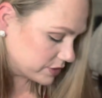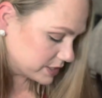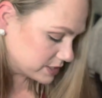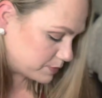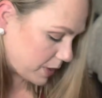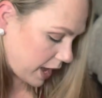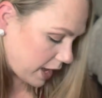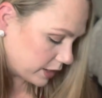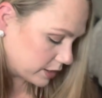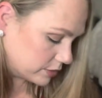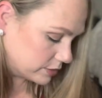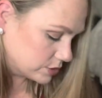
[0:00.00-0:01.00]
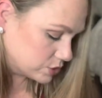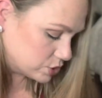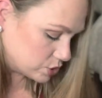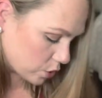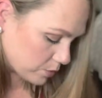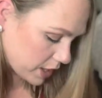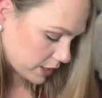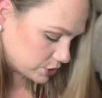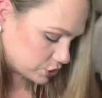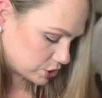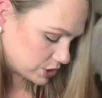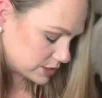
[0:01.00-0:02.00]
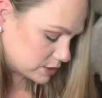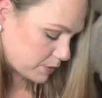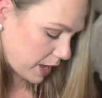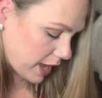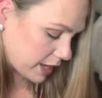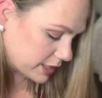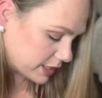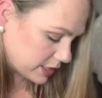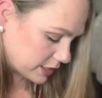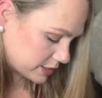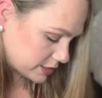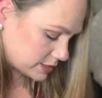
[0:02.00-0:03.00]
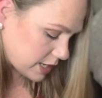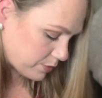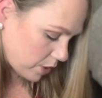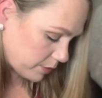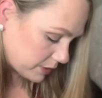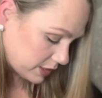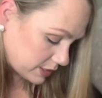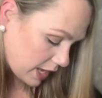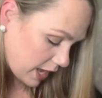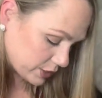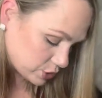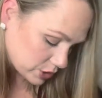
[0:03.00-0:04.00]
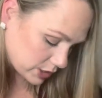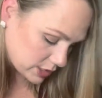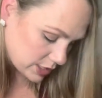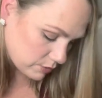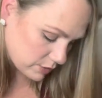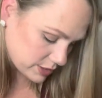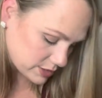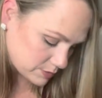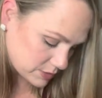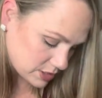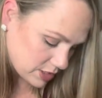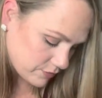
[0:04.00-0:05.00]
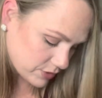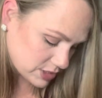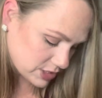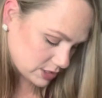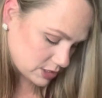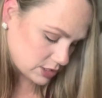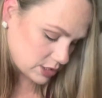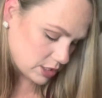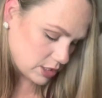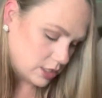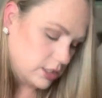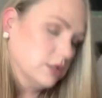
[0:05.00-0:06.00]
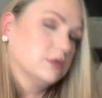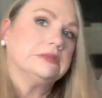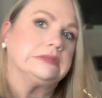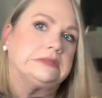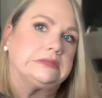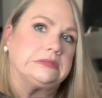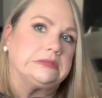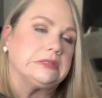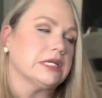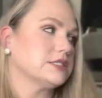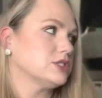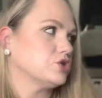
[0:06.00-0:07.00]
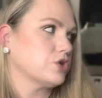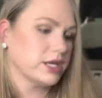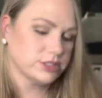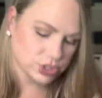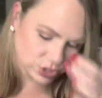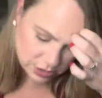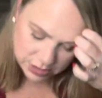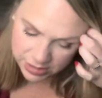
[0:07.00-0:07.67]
this bag so much. This bag is, I probably need to actually get rid of some stuff because it's, it's stretched.